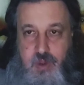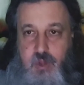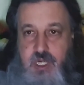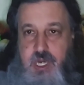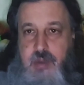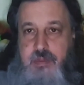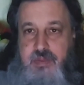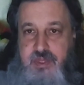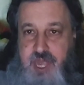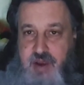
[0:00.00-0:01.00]
which
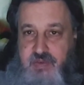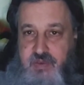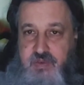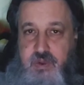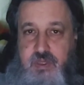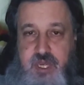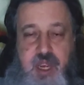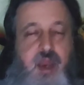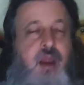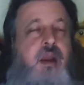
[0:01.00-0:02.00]
comes after
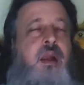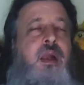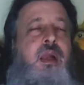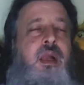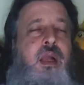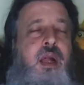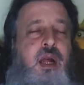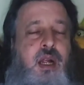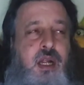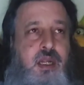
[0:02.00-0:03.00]
Voltaire,
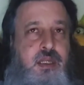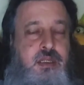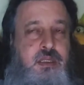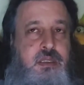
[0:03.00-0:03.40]
well,